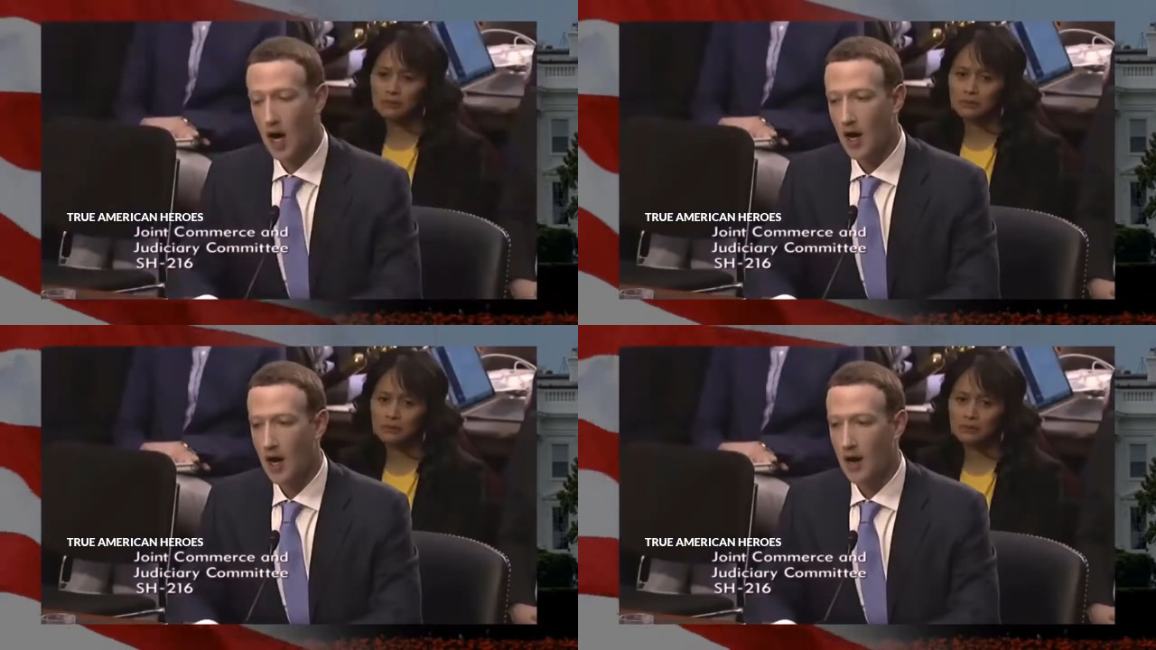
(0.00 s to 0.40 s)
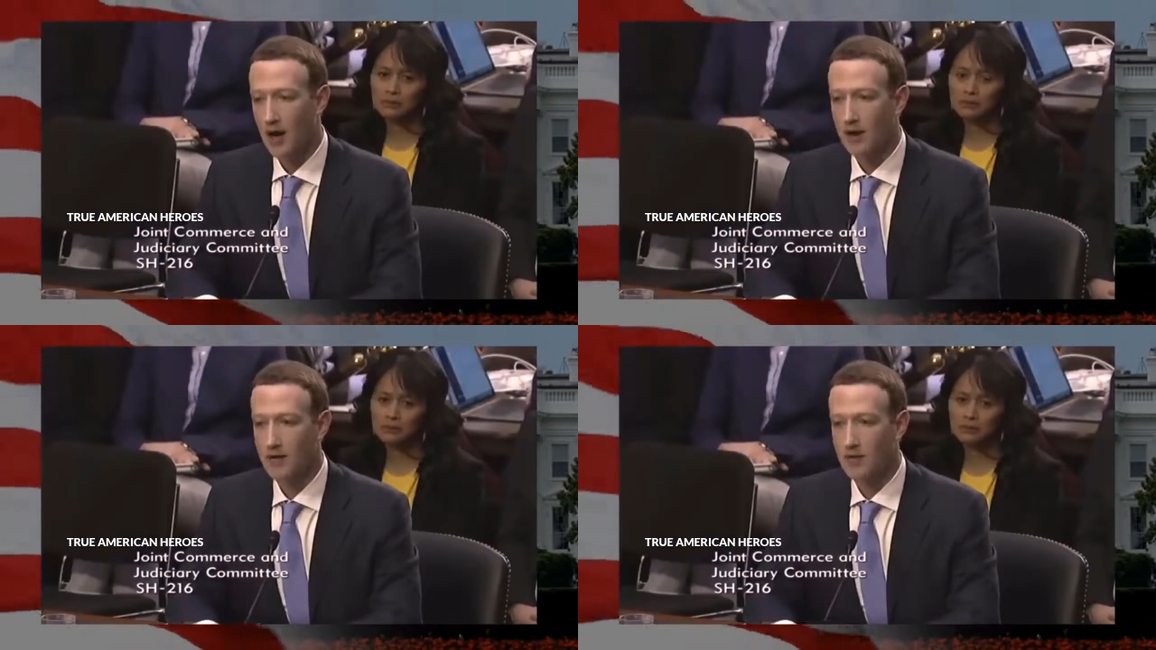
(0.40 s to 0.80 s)
Speaker 1: Uh,
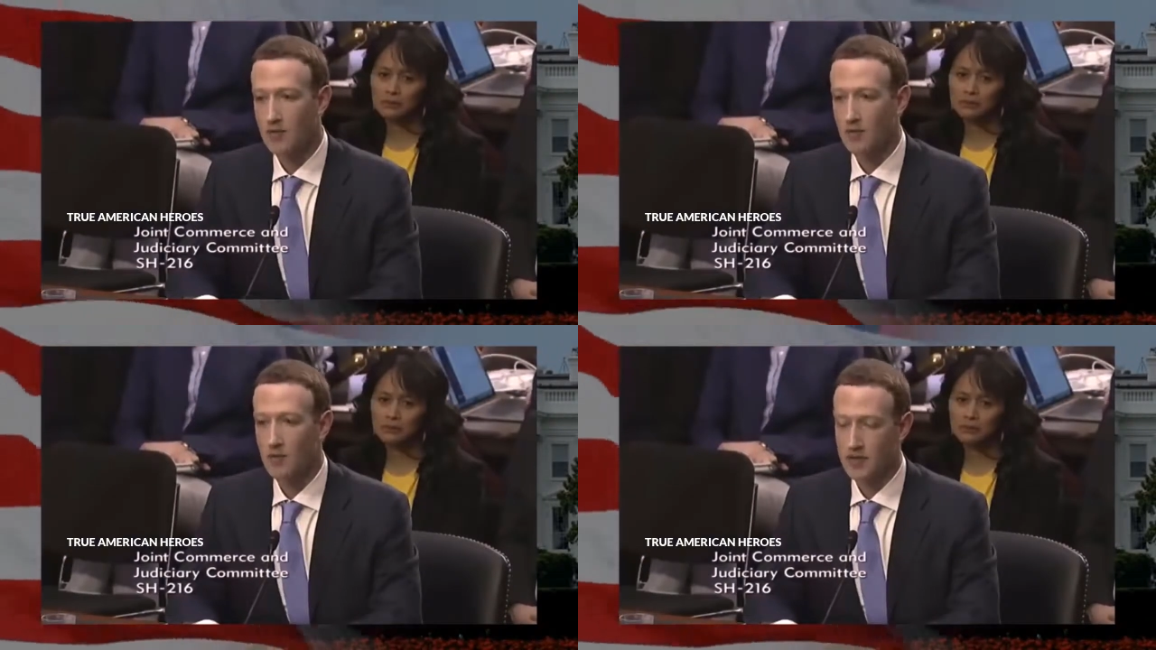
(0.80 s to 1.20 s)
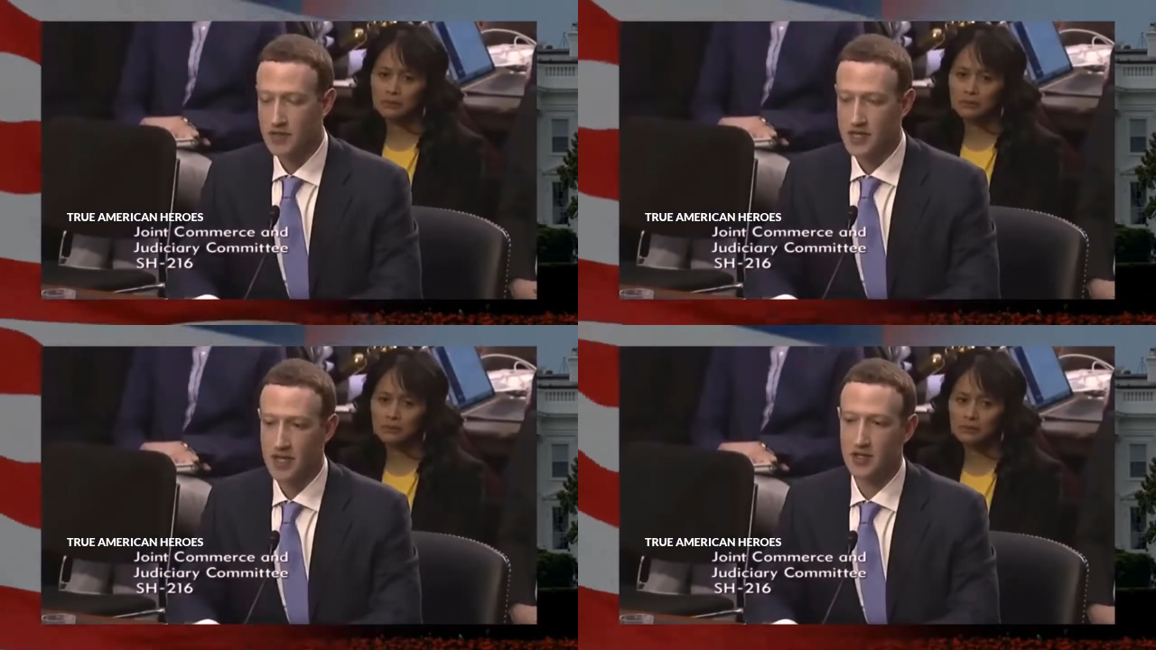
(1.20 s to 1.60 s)
well,
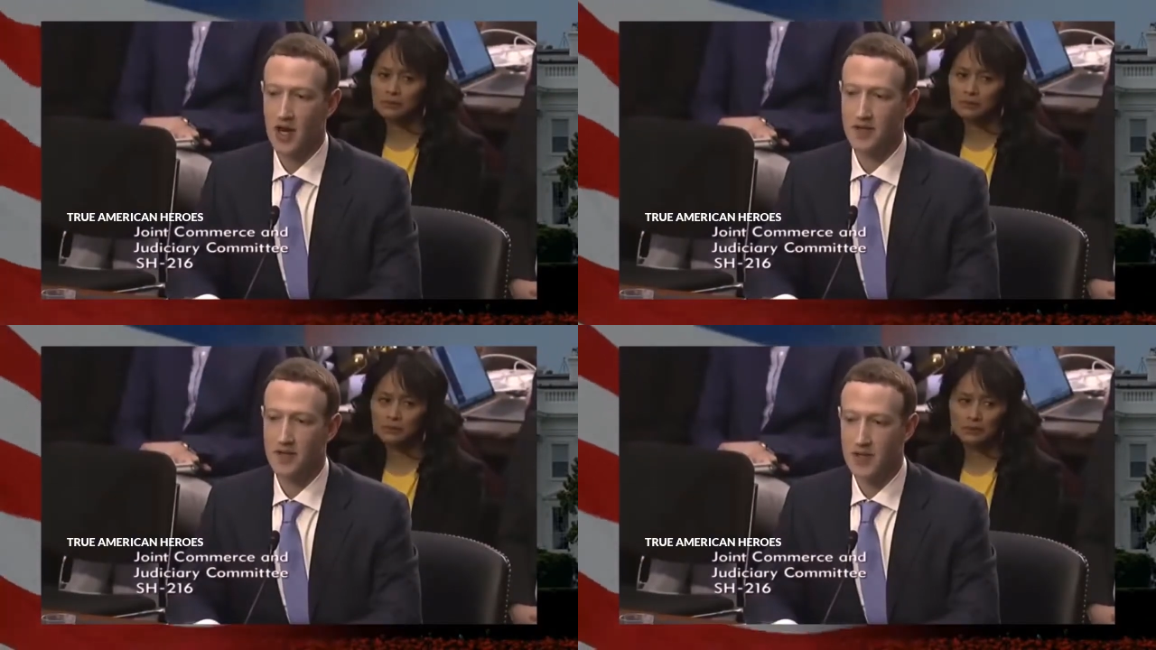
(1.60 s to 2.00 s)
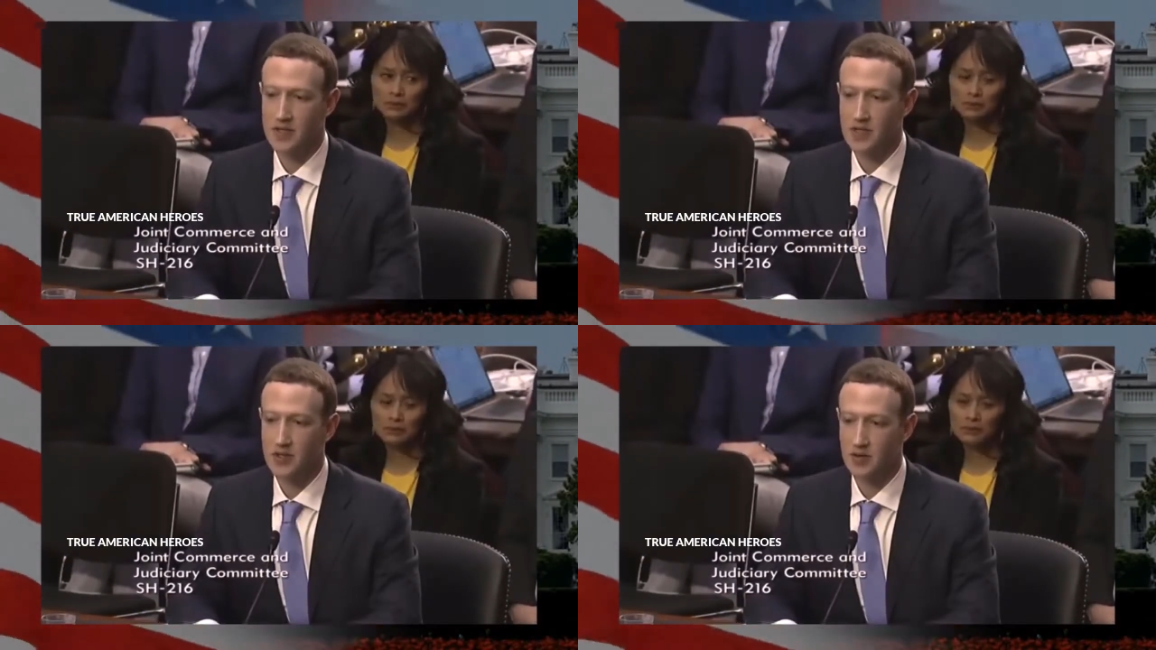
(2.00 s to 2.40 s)
Senator, I think
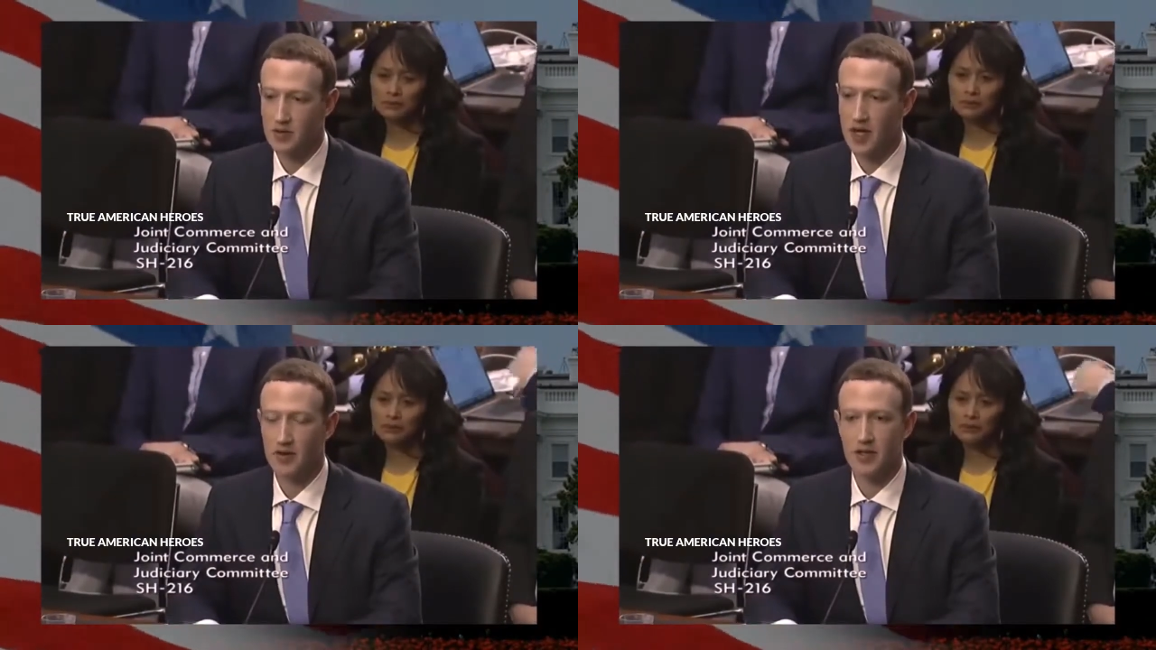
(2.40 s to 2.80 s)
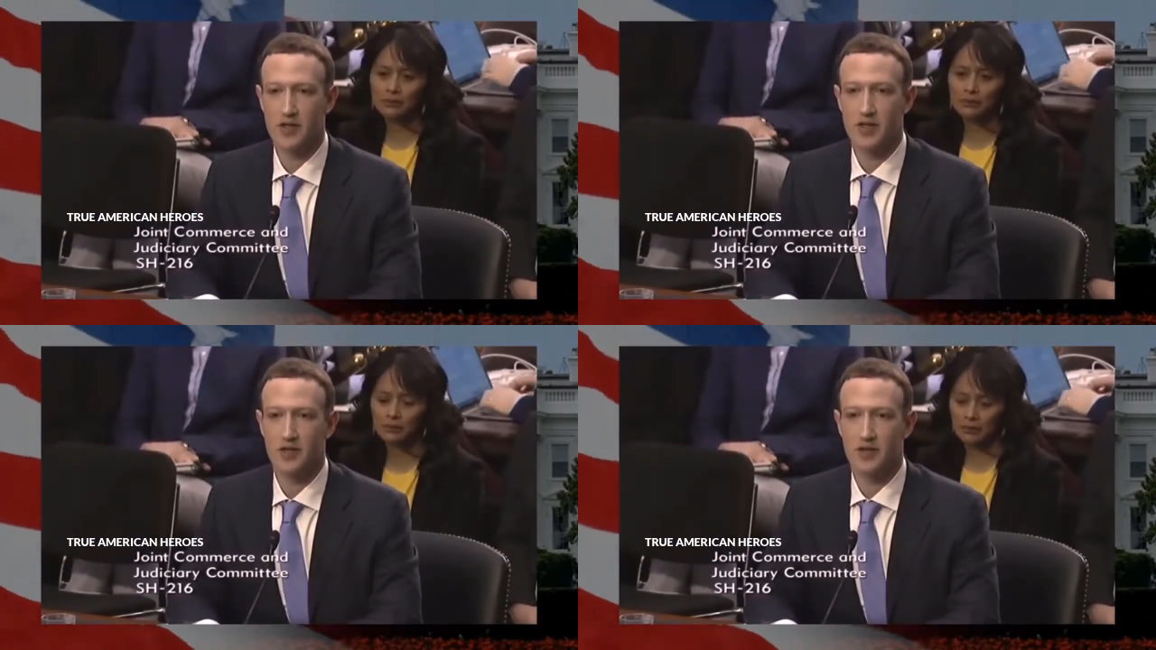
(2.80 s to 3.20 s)
in certain
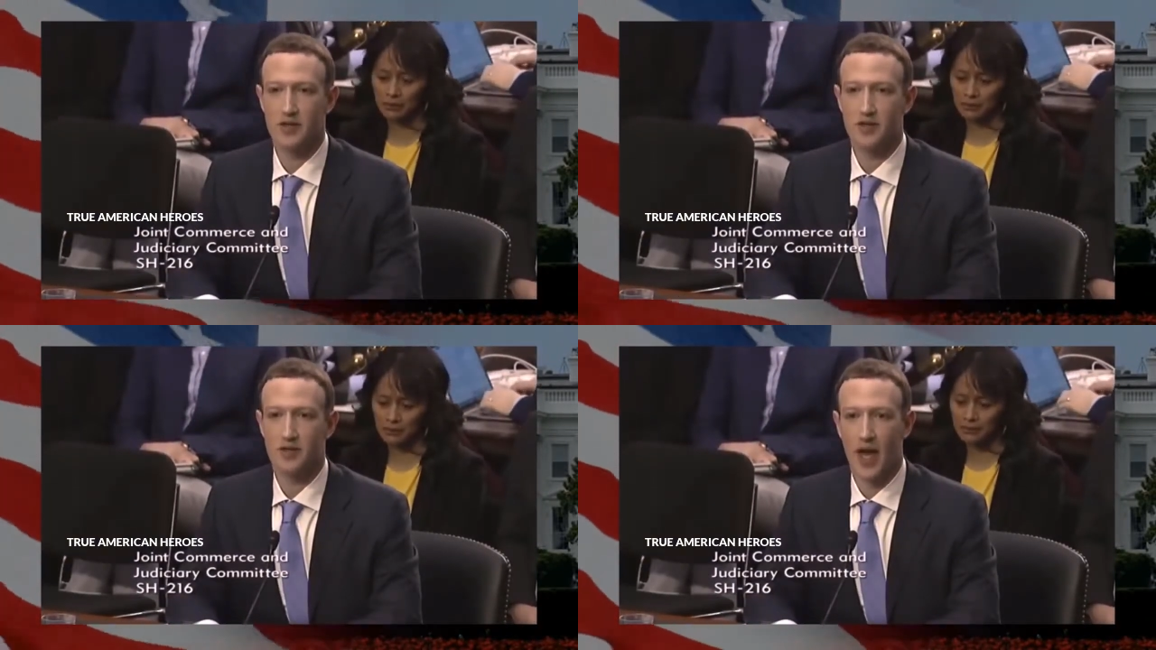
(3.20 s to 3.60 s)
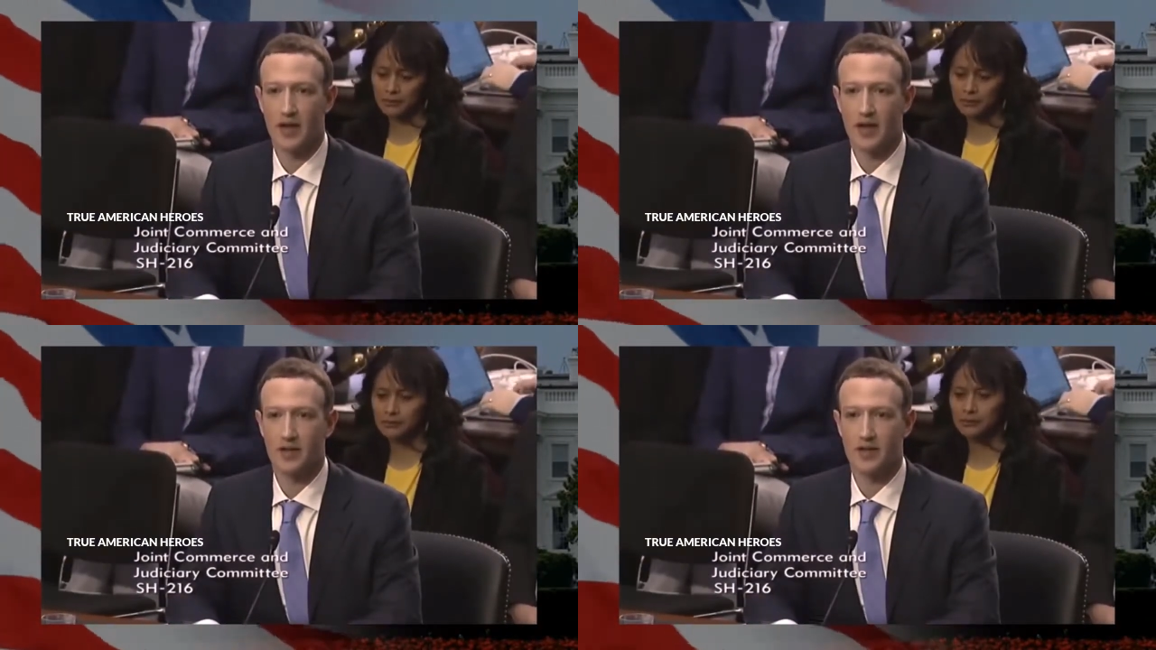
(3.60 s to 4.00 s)
areas
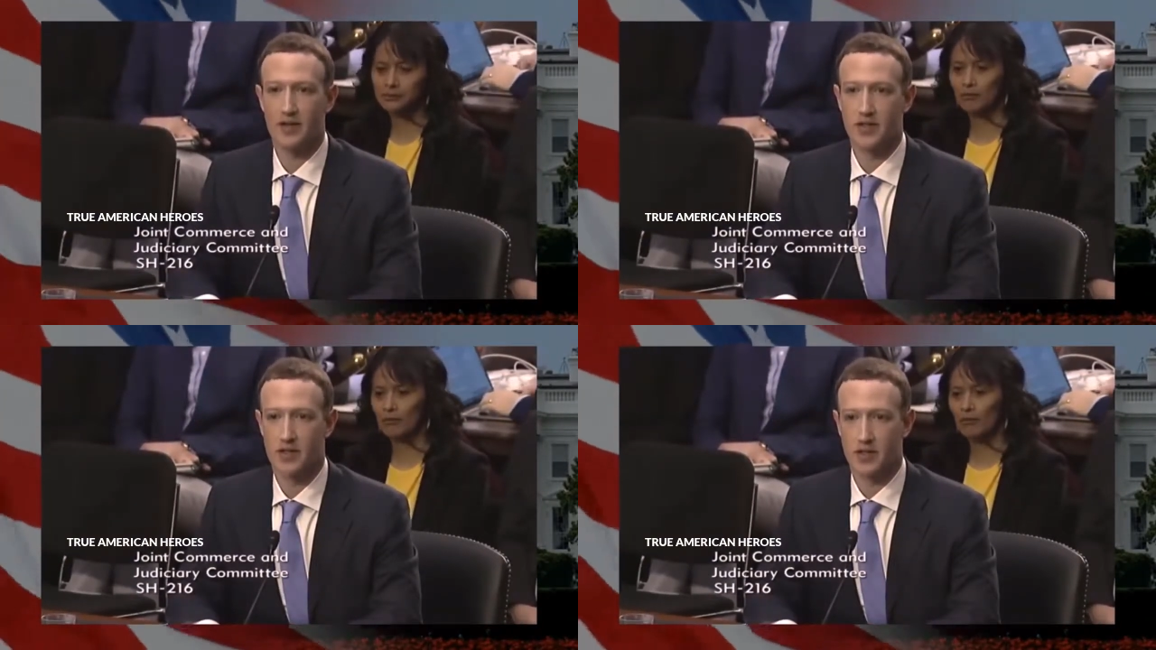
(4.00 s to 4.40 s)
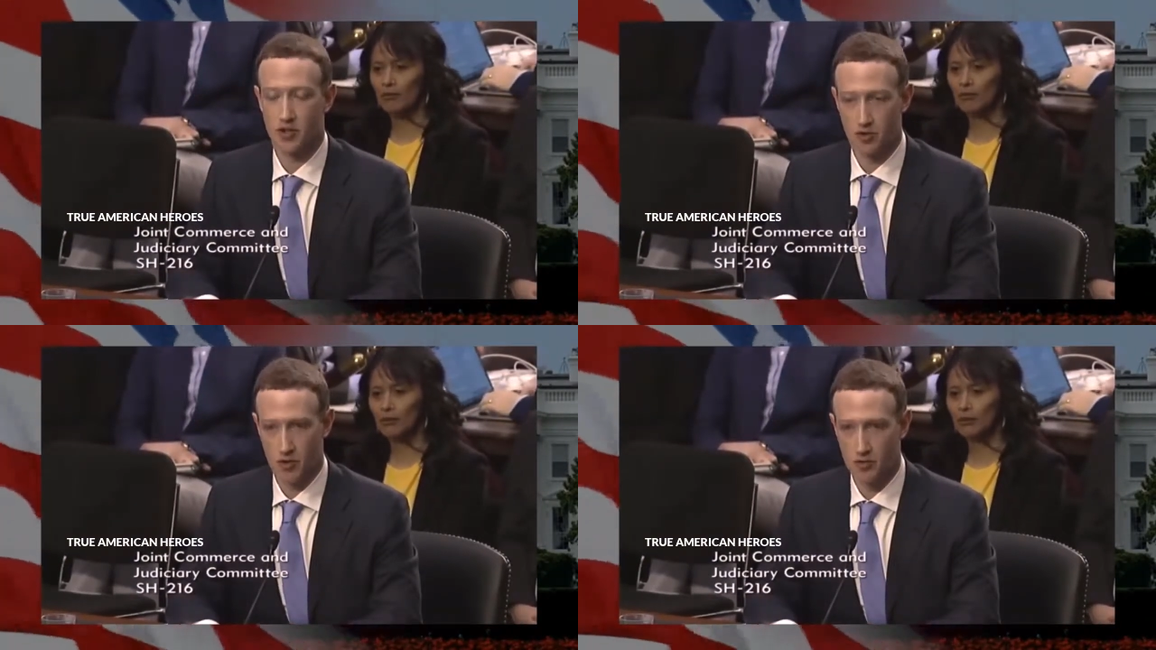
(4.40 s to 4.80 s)
that is
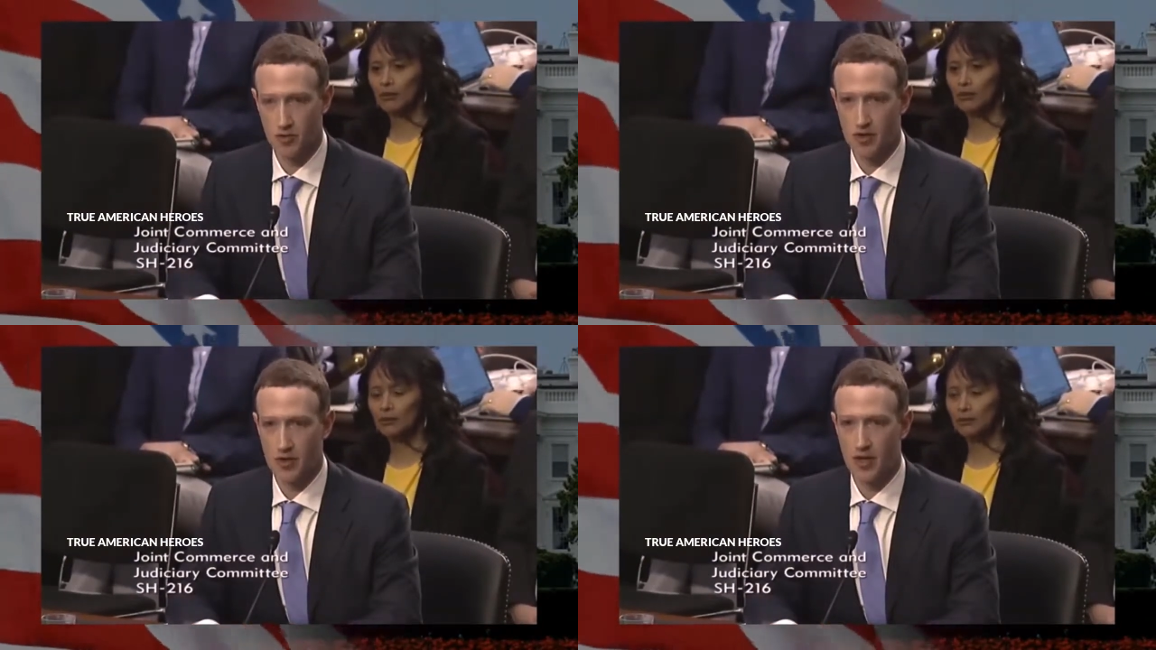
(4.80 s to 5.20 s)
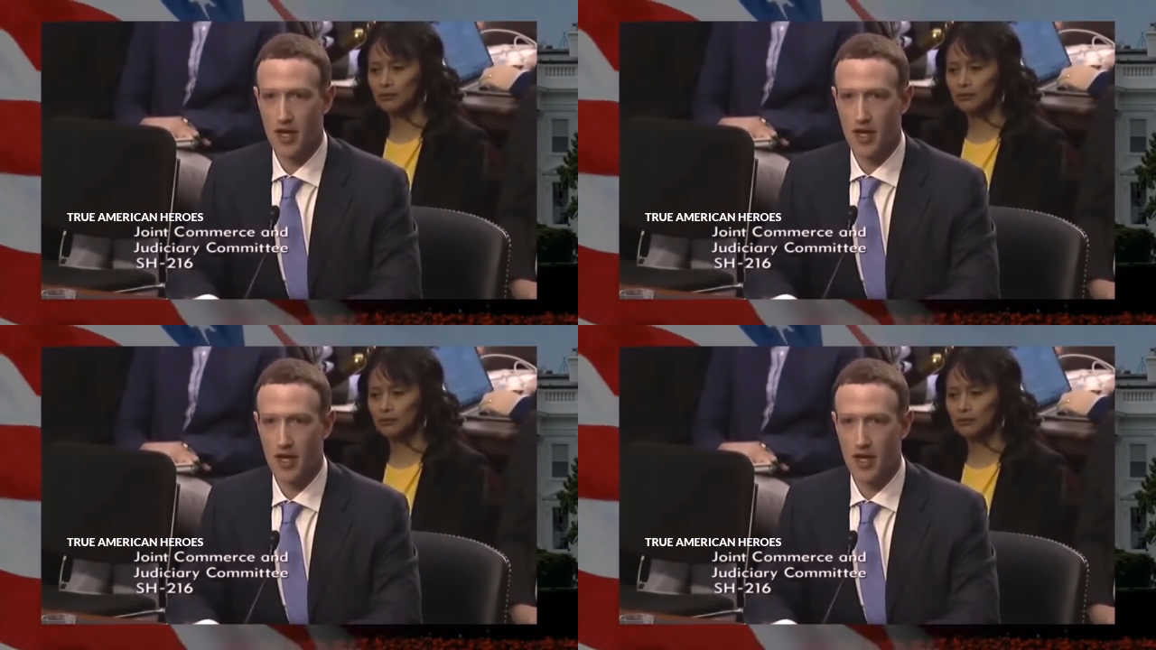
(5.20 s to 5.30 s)
true.